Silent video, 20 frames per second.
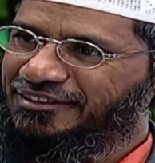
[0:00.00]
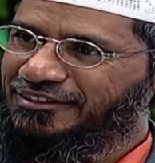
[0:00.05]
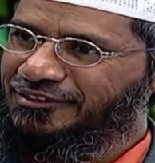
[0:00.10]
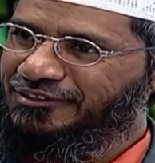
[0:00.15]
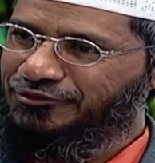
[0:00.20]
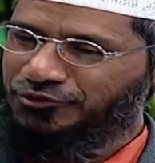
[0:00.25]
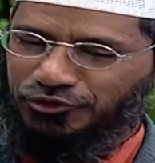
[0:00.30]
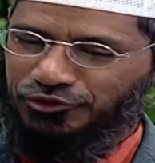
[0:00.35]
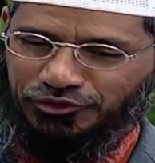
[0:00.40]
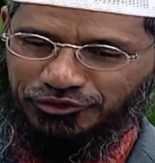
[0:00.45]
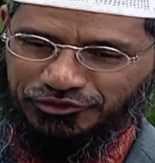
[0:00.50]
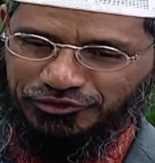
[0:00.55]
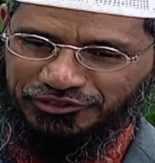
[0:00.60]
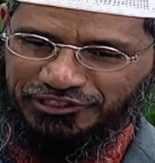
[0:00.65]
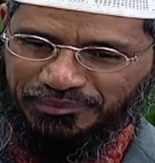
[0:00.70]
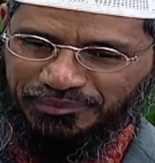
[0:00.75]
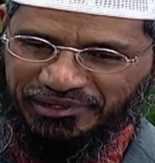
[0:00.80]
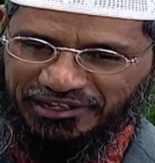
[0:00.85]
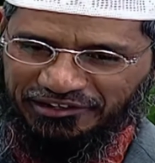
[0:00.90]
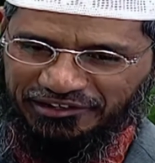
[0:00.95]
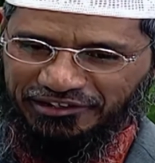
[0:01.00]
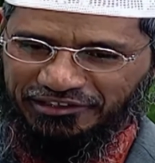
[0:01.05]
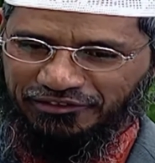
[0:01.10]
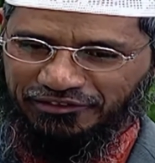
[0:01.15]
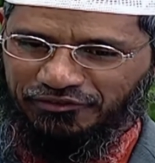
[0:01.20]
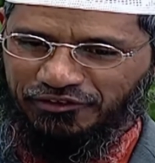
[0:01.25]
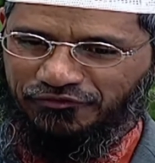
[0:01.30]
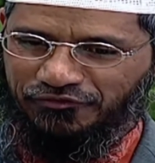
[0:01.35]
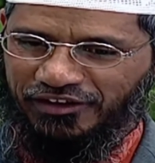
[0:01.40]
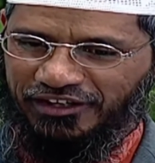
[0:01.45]
So the main reason
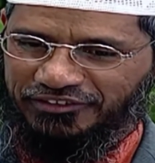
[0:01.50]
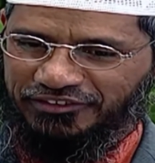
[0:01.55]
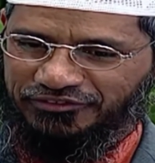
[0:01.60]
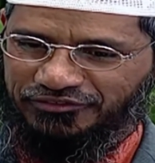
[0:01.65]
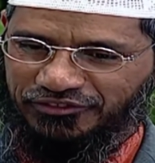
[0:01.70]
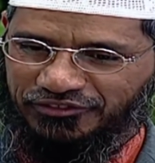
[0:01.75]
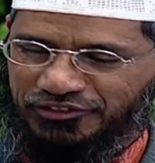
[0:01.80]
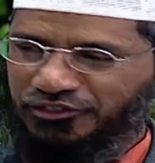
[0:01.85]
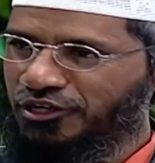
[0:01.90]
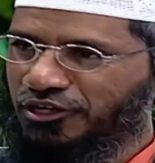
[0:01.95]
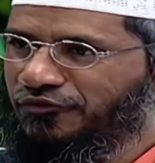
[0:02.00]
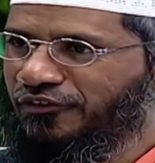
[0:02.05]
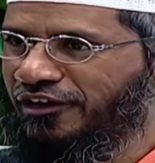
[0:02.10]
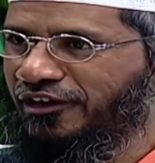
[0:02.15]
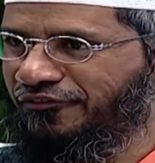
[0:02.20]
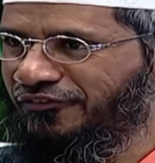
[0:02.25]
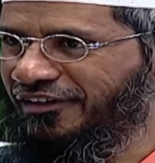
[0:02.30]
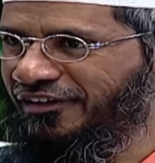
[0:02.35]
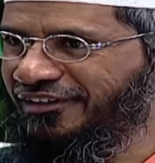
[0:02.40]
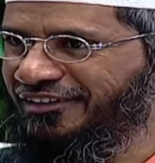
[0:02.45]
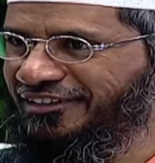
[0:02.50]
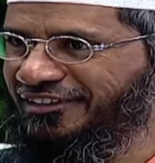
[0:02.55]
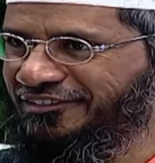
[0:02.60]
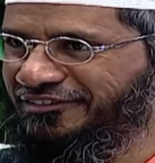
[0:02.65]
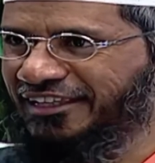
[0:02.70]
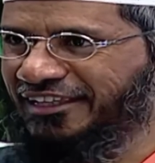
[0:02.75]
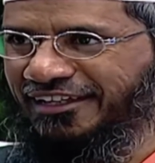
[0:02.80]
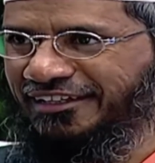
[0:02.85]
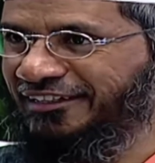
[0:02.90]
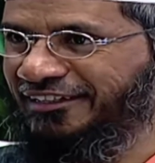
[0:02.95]
we fast on the day of Arafah is
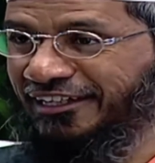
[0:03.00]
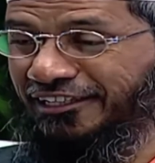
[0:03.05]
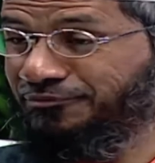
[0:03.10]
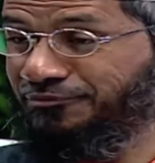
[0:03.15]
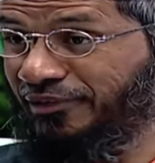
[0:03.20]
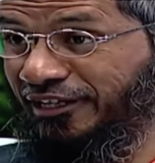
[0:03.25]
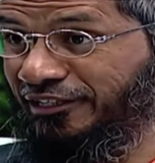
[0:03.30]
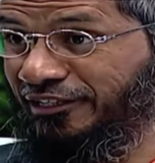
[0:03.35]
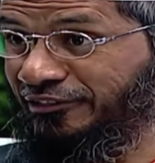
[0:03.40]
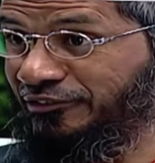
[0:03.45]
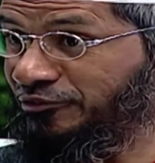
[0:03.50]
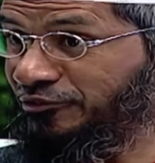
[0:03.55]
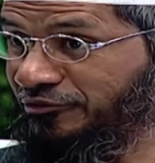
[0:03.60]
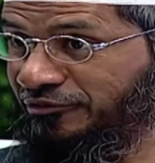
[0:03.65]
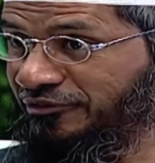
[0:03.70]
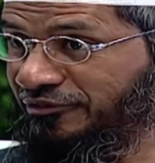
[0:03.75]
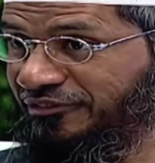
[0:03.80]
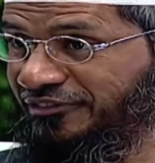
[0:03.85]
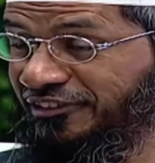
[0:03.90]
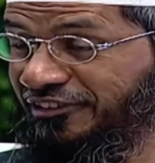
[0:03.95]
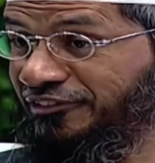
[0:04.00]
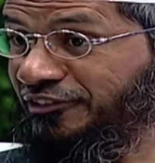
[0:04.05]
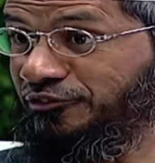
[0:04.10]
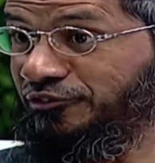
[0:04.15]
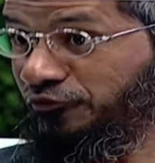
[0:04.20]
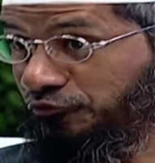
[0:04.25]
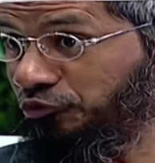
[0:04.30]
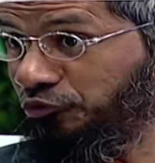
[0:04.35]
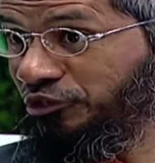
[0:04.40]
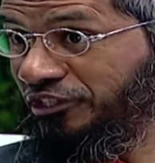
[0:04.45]
that it expires the sins
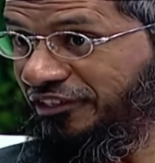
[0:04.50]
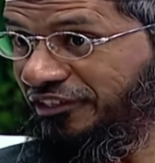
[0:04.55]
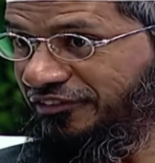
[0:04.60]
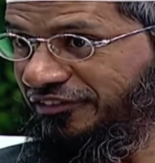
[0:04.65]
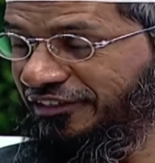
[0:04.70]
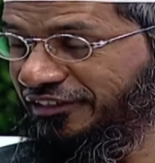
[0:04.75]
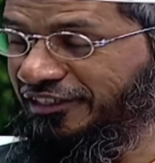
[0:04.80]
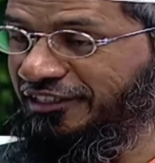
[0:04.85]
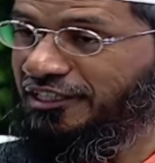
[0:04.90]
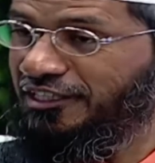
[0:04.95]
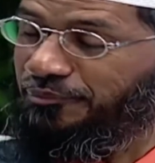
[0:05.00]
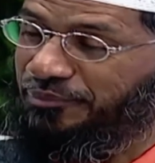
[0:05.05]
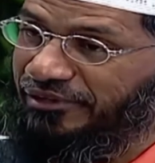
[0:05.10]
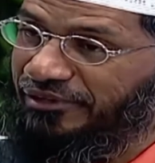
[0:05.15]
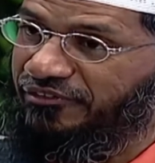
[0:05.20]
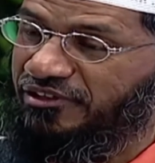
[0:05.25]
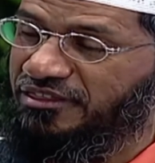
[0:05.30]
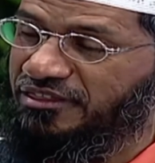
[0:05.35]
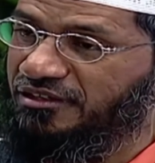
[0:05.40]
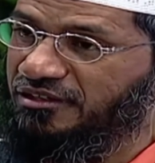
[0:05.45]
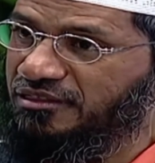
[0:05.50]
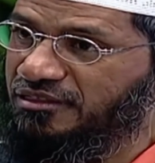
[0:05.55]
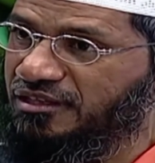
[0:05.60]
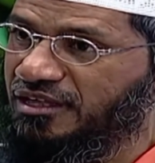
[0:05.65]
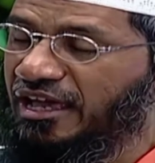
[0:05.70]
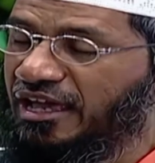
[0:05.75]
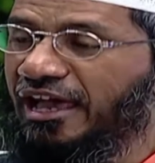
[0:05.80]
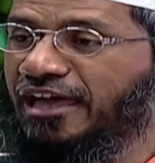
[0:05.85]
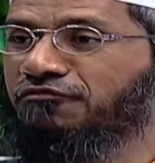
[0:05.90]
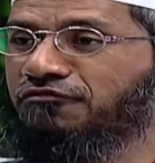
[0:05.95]
of 2 years, the previous year
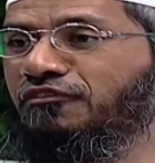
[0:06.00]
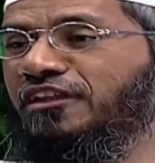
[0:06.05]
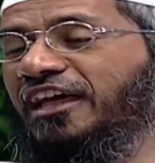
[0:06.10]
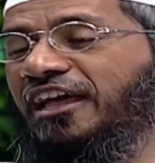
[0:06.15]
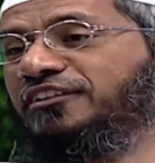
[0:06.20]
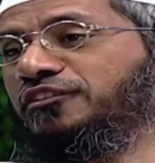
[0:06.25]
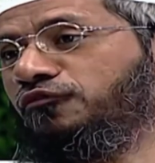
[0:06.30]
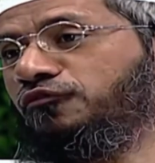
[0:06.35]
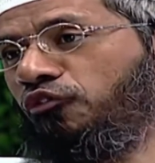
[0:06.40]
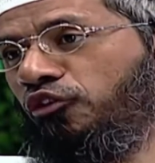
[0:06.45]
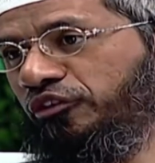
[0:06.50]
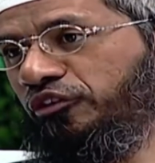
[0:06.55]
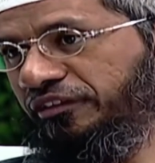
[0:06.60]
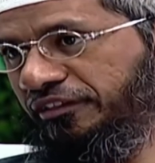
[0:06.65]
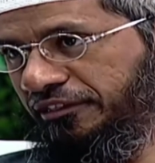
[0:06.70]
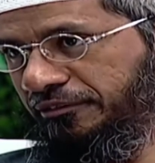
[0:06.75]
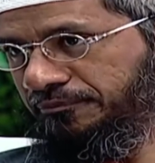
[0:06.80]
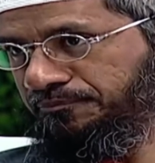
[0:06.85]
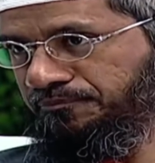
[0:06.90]
as well as the following year.